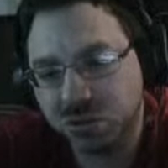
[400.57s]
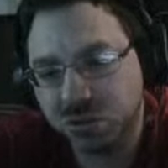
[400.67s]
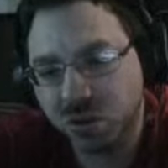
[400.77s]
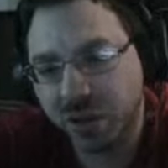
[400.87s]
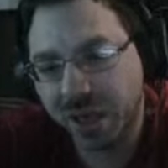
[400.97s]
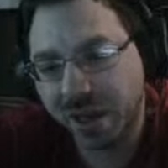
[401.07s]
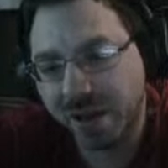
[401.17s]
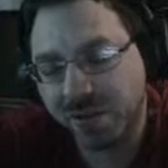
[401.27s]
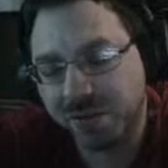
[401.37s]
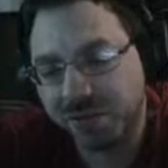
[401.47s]
So we
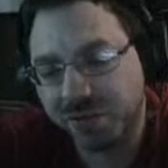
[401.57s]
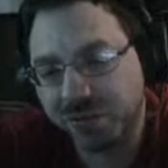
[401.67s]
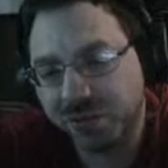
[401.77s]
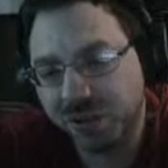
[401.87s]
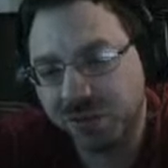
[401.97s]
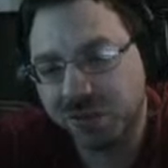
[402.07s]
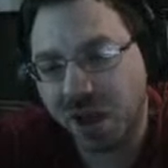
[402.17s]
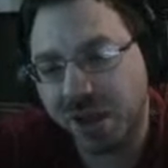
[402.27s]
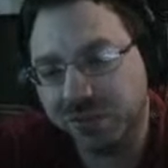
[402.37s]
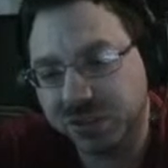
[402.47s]
have
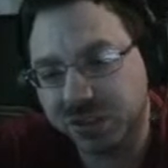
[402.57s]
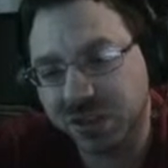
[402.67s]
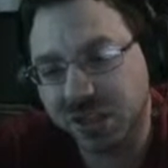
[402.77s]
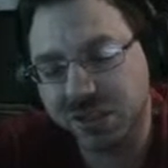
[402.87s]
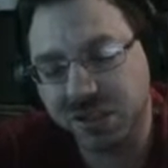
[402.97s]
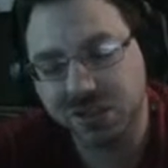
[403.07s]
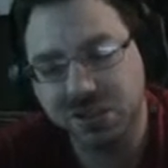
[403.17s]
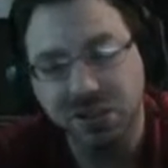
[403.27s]
5 successes.